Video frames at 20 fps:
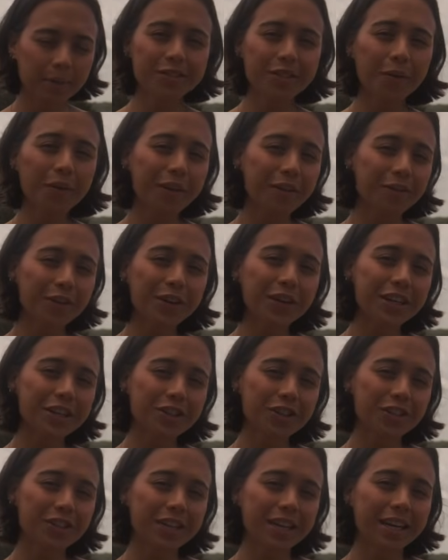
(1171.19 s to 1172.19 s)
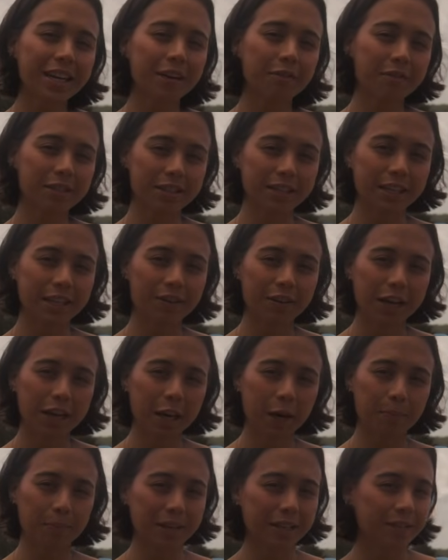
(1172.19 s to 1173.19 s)
So if you're interested in
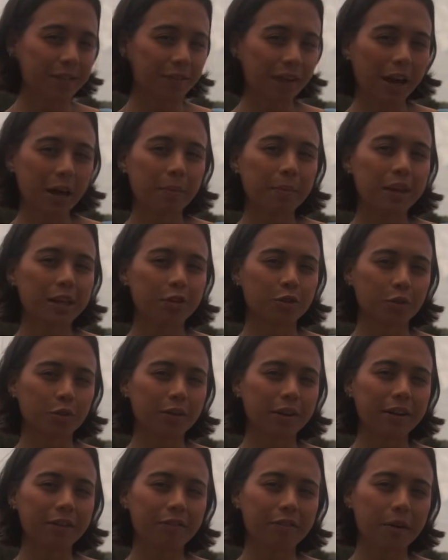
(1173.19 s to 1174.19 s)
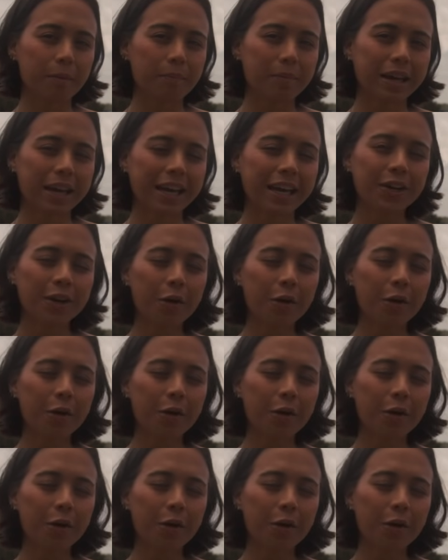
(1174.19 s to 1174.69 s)
receiving a piece of handmade jewelry from me,